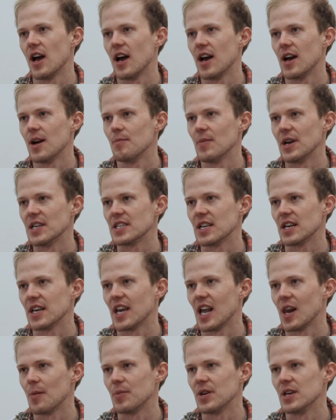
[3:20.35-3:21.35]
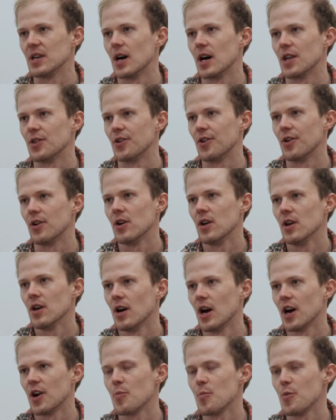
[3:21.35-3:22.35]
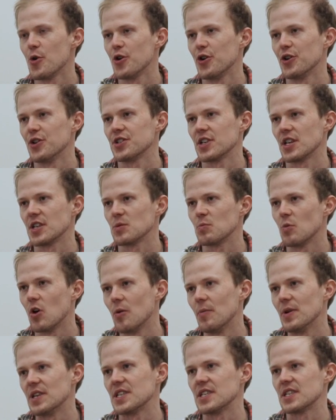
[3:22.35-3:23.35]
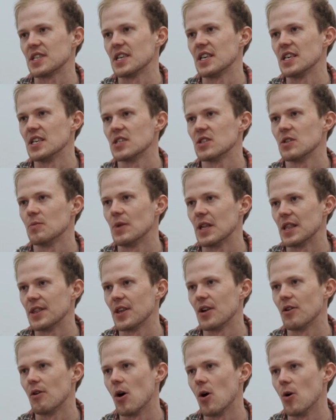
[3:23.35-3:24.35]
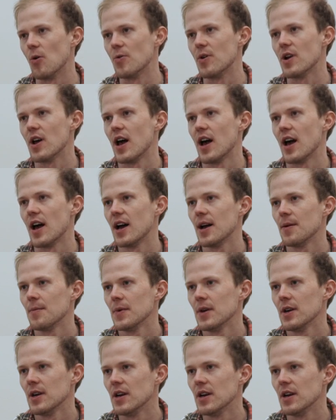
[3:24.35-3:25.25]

uh, basically helping other entrepreneurs and small businesses to build their own uh,